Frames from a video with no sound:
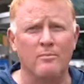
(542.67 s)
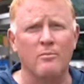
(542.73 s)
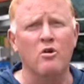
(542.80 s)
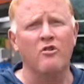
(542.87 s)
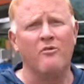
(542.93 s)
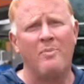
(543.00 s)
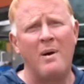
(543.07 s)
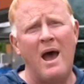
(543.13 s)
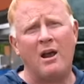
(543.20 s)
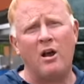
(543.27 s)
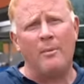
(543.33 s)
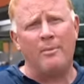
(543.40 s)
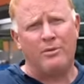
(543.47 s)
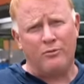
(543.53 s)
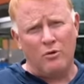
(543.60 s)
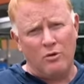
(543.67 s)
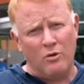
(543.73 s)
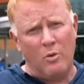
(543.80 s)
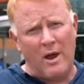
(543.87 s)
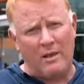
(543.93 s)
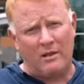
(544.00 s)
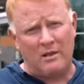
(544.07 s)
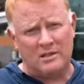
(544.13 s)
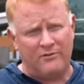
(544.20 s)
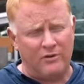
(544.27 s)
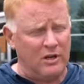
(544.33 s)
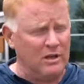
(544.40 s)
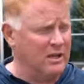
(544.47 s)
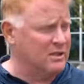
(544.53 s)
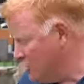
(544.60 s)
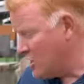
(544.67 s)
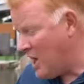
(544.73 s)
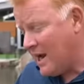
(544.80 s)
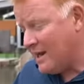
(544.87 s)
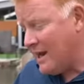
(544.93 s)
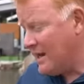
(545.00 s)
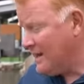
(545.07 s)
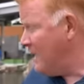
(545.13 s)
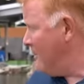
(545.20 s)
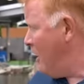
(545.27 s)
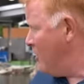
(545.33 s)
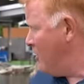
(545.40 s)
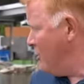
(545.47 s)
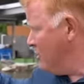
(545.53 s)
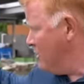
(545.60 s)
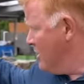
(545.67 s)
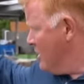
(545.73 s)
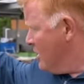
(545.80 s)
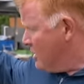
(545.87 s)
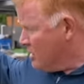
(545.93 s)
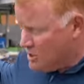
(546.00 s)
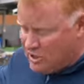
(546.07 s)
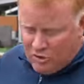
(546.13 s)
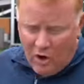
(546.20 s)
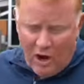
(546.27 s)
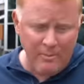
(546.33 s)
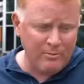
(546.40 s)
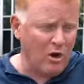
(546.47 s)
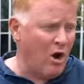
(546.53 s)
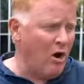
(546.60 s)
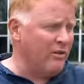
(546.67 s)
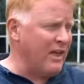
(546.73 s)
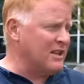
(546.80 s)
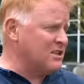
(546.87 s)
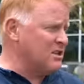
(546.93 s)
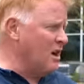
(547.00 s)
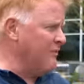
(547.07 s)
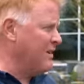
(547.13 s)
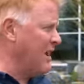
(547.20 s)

move back up through the wetlands freely. Jack and Ed came out here, scraped all that stuff,